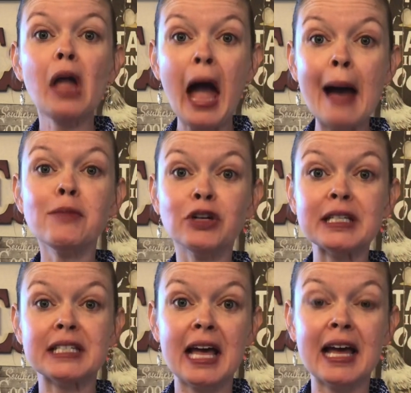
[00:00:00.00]
I'm gonna
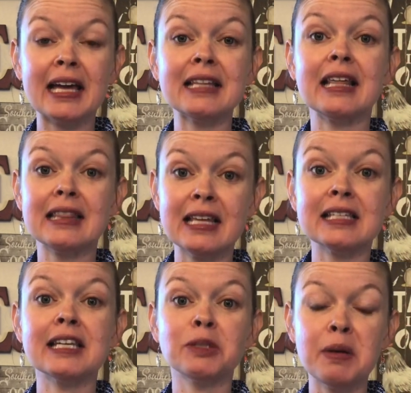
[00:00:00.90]
say that
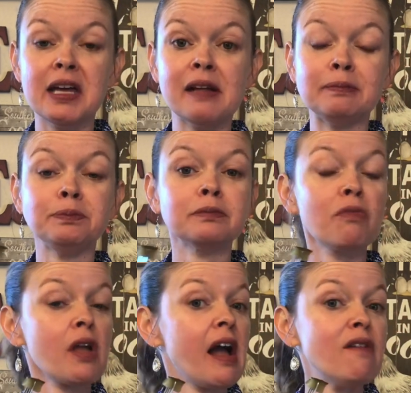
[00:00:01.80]
this has been
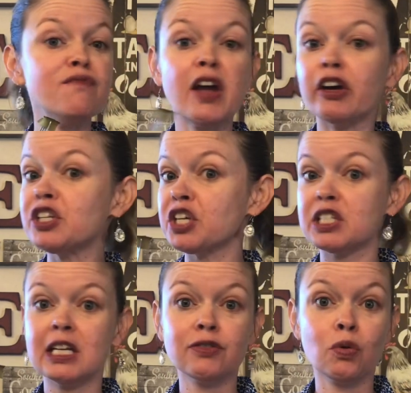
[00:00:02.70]
a very
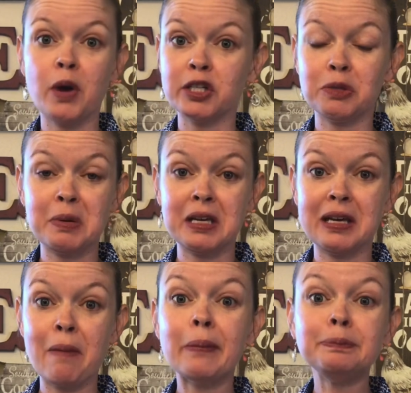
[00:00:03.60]
successful
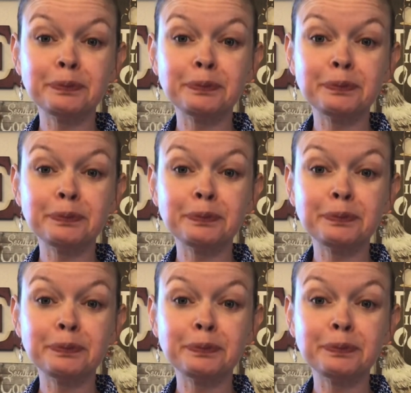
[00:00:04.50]
recipe,